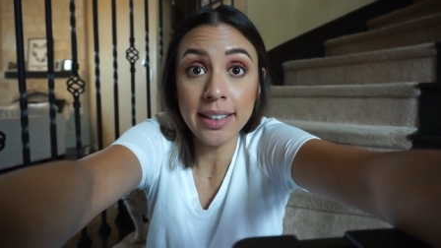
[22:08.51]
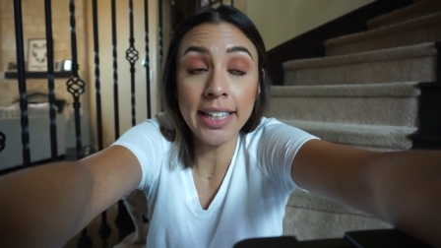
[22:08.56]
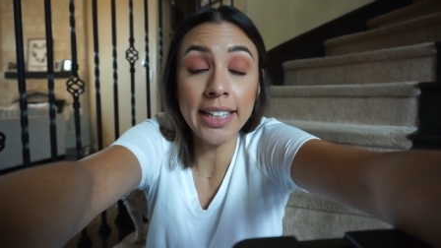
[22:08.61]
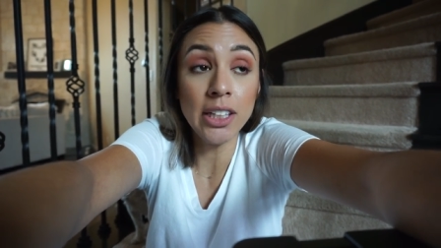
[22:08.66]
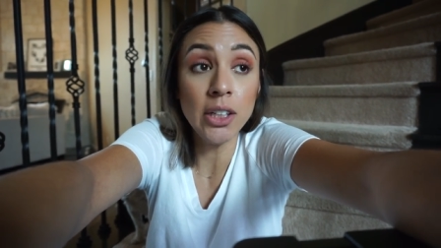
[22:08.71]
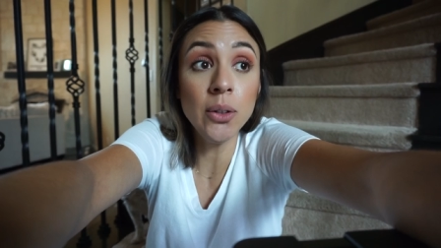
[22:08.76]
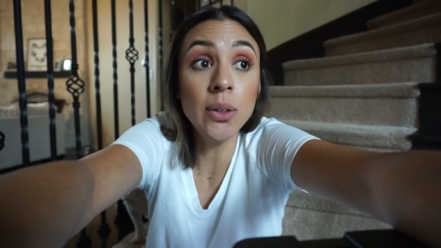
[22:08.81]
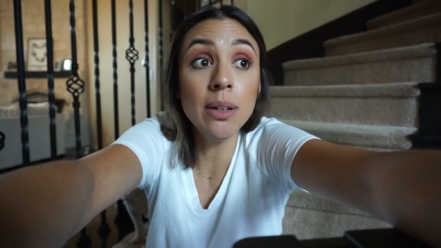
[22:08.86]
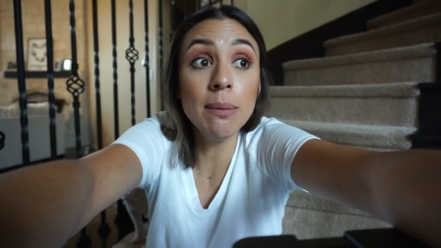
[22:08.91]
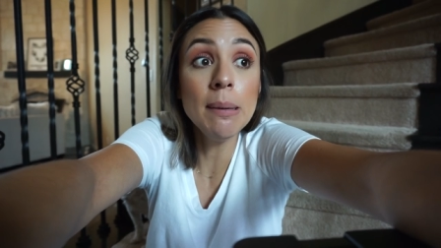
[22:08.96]

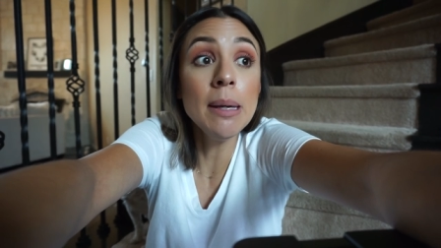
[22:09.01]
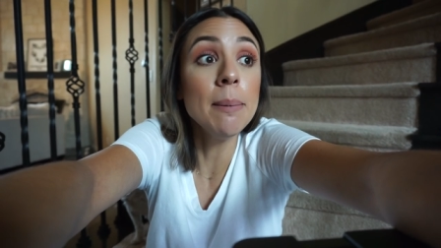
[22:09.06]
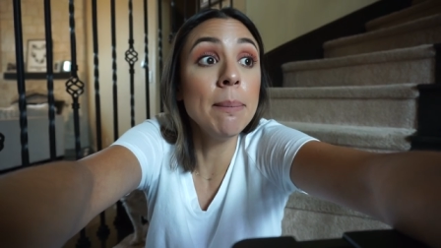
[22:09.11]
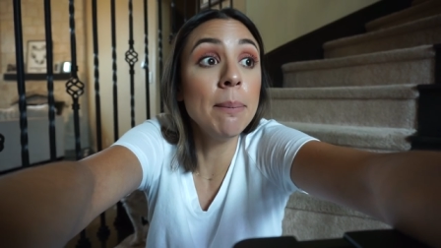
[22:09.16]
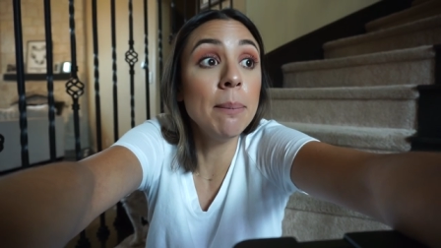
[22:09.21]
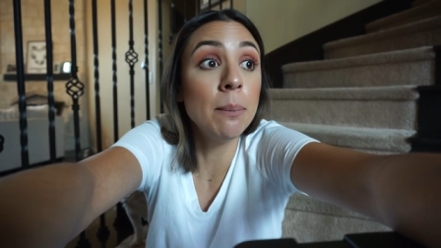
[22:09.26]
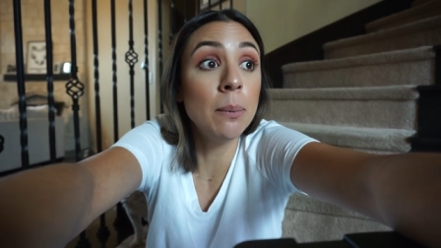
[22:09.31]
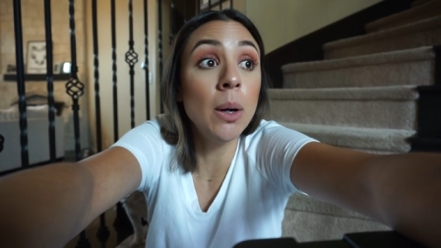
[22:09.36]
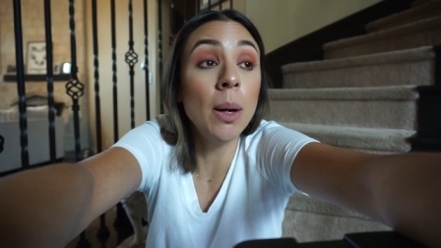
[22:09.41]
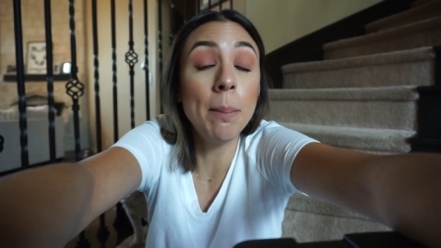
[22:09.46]
Like you give me a
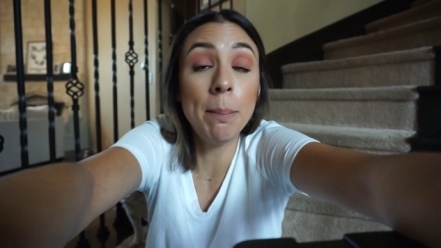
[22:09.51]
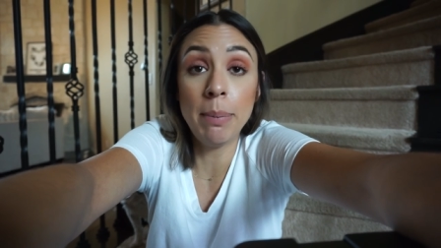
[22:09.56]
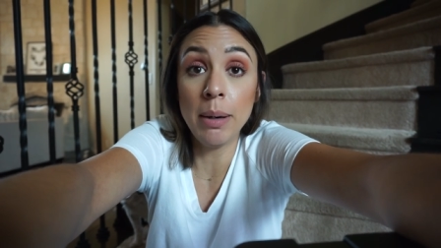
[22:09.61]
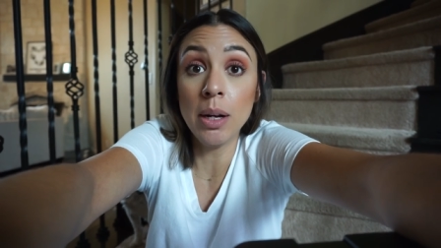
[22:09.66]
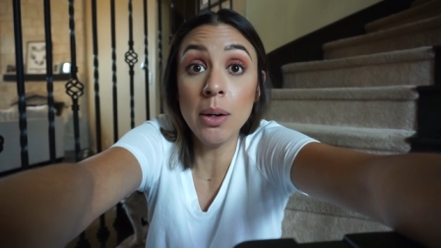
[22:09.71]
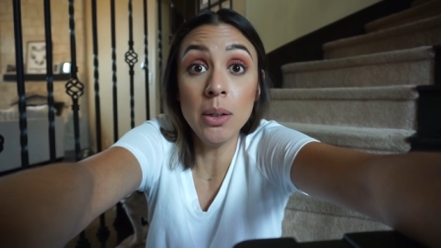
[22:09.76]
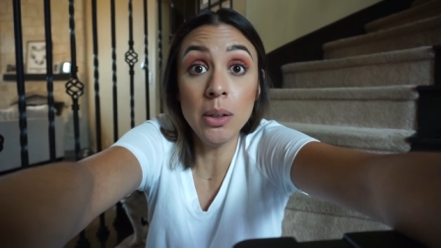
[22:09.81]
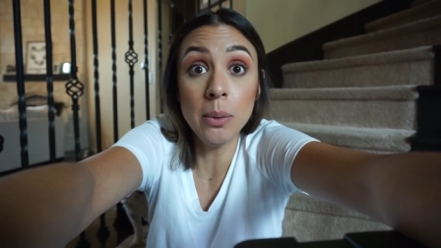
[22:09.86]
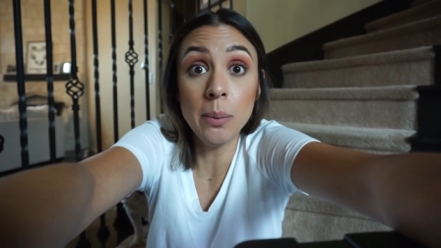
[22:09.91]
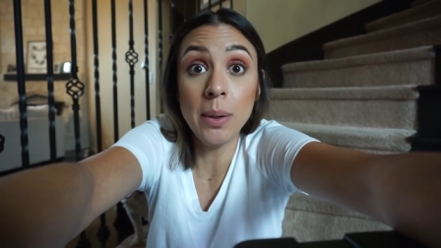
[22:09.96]

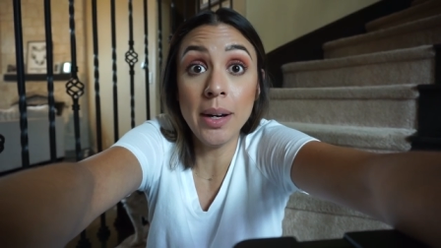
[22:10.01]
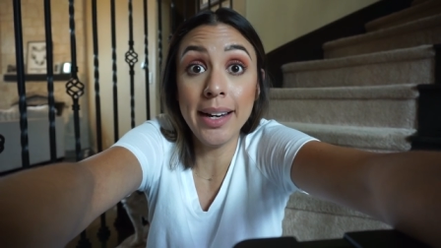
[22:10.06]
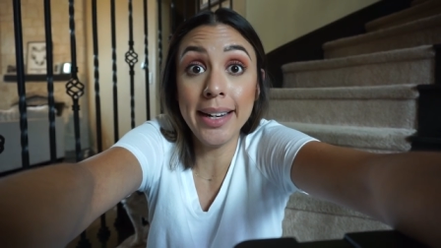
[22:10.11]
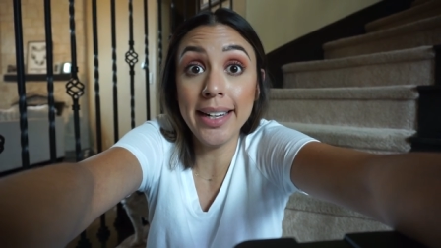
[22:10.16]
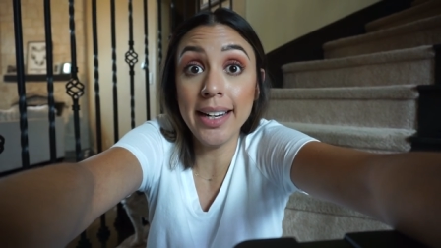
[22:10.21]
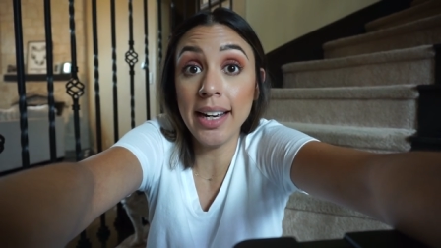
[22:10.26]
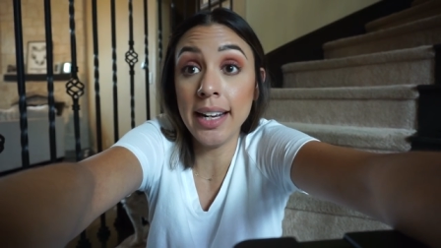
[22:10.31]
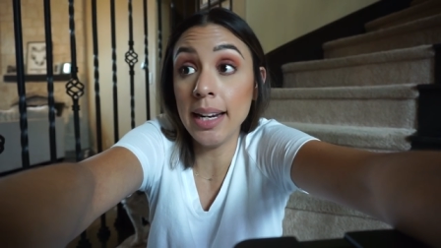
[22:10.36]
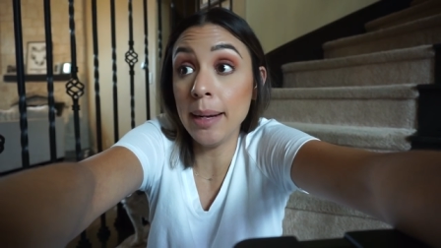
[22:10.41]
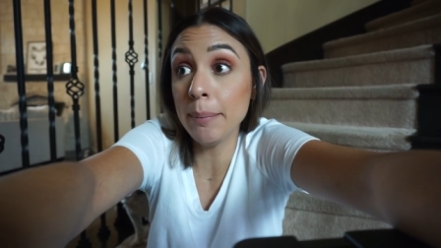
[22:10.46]
bottle of
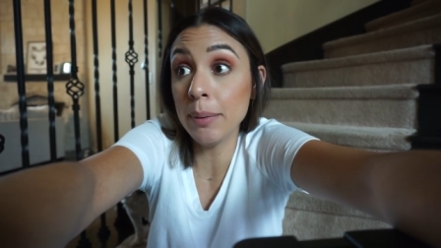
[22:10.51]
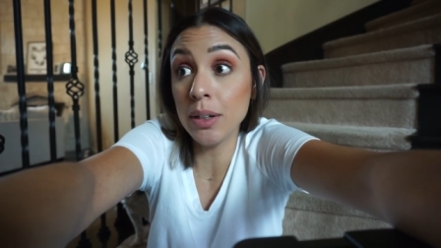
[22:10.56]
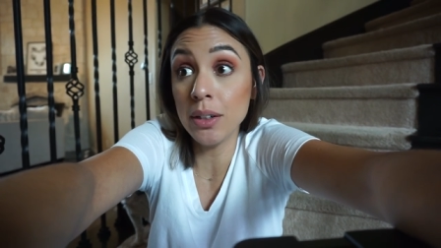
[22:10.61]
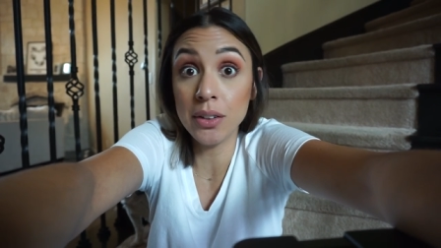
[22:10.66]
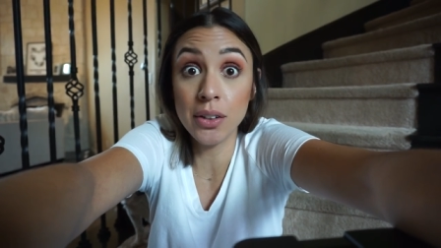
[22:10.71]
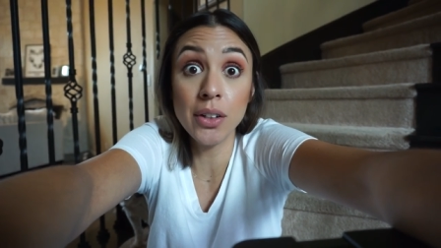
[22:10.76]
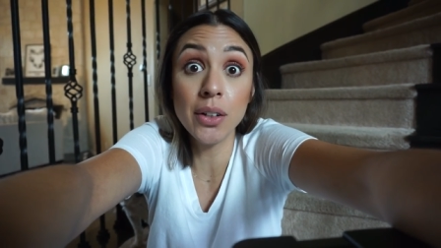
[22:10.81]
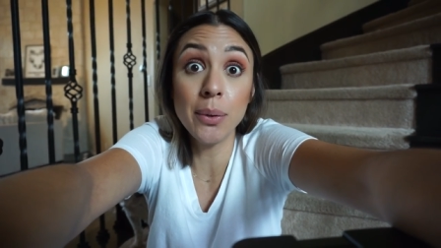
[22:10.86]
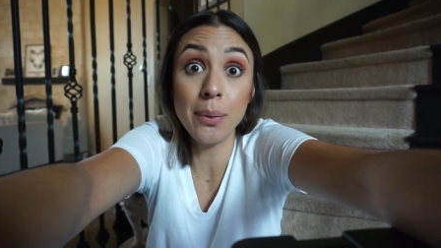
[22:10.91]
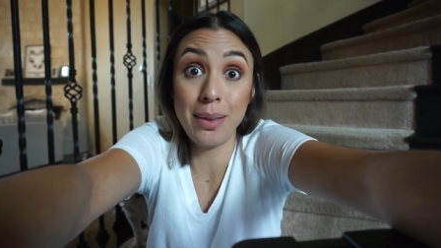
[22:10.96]
wine and I'm gonna
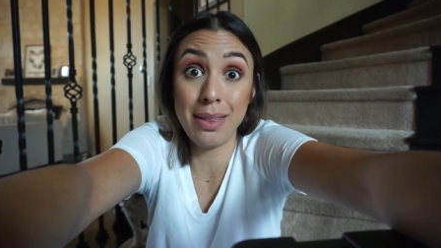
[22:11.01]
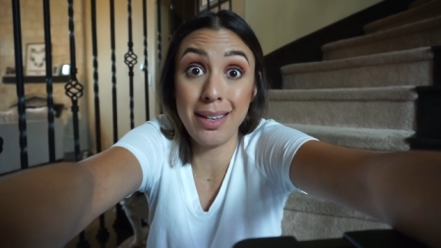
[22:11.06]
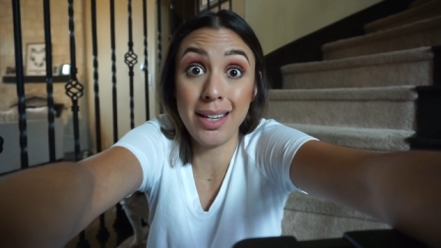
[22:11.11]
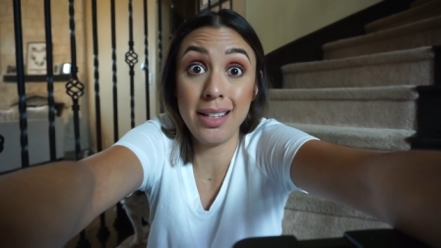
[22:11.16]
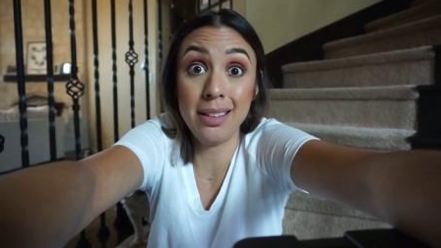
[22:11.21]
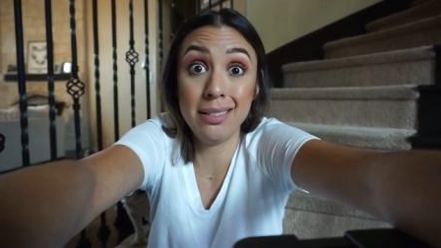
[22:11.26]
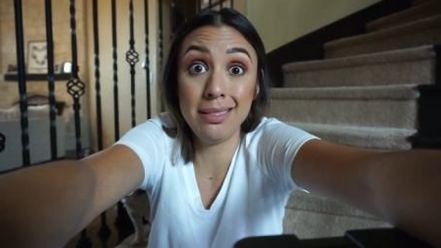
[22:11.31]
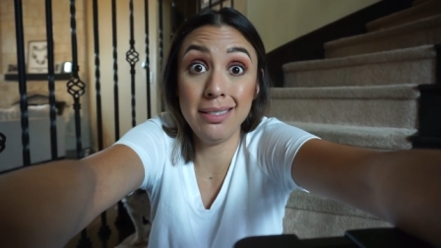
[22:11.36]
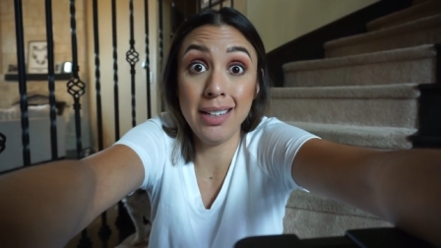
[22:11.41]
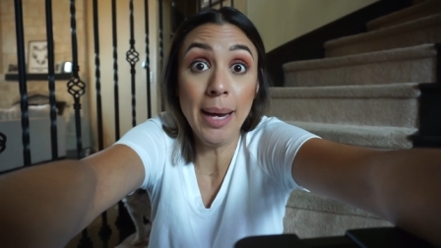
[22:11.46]
cook with it.